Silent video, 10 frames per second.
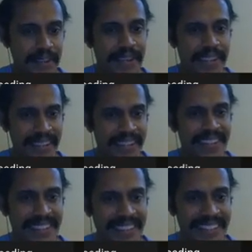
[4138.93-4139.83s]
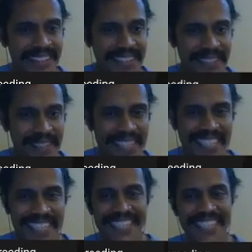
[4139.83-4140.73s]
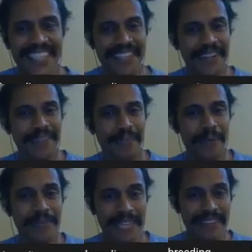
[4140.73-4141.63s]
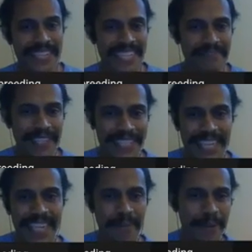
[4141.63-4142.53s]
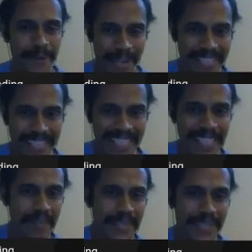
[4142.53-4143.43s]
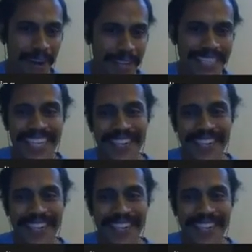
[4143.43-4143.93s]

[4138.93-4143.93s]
Okay. That's interesting. From 70s, we are still able to see them in the dogs